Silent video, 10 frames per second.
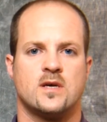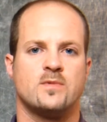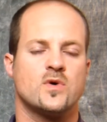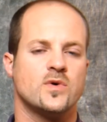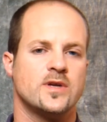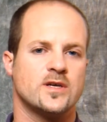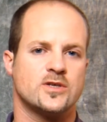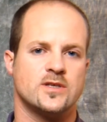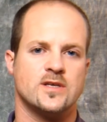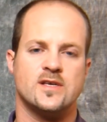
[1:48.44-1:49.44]
Chemical
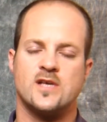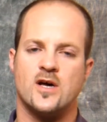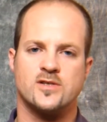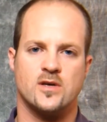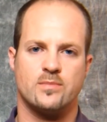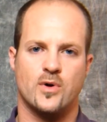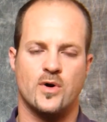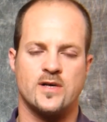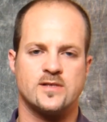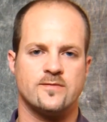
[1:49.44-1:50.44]
addiction is also
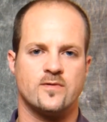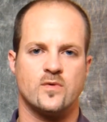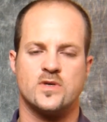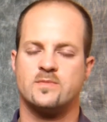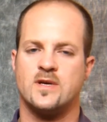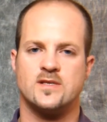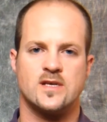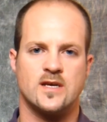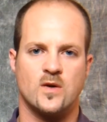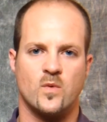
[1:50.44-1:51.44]
progressive, which
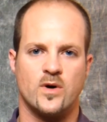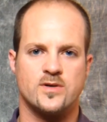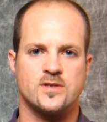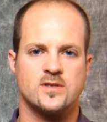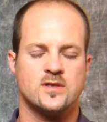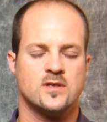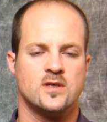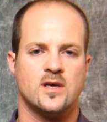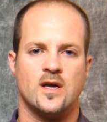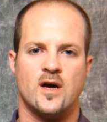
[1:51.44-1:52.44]
means getting worse.
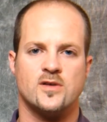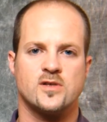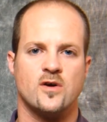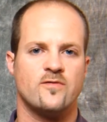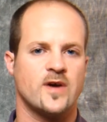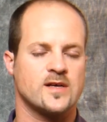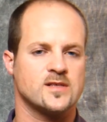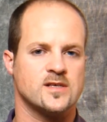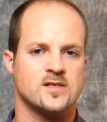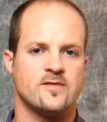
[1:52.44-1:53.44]
It also
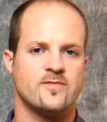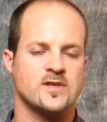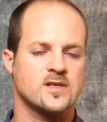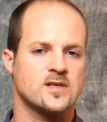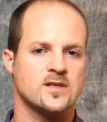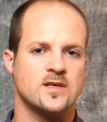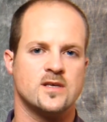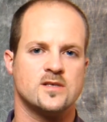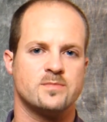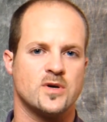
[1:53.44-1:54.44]
affects us
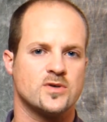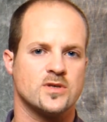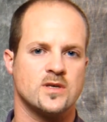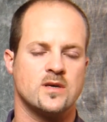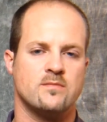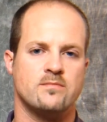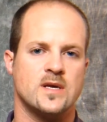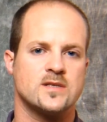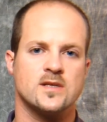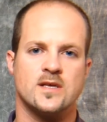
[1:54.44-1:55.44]
physically, spiritually,
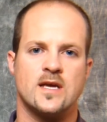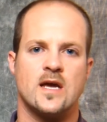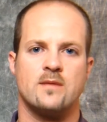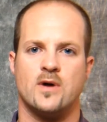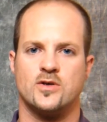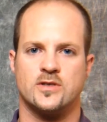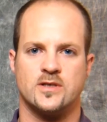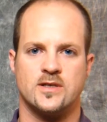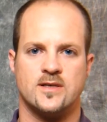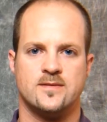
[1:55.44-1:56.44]
mentally, and
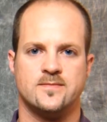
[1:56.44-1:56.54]
emotionally.